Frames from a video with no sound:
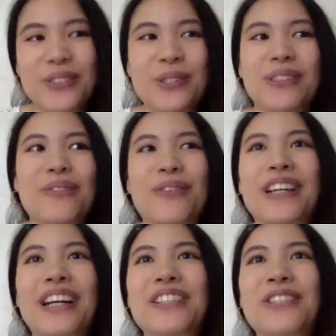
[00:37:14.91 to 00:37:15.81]
to a
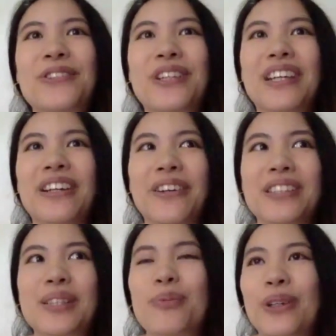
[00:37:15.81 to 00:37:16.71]
different country or
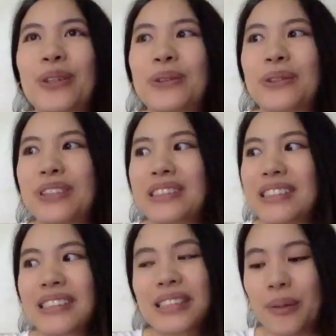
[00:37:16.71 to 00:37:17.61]
someone who is
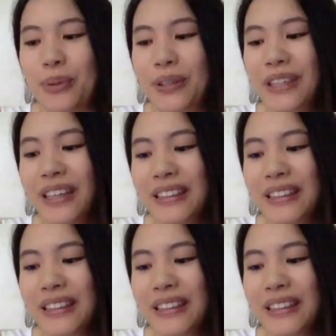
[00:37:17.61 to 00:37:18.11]
a celebrity.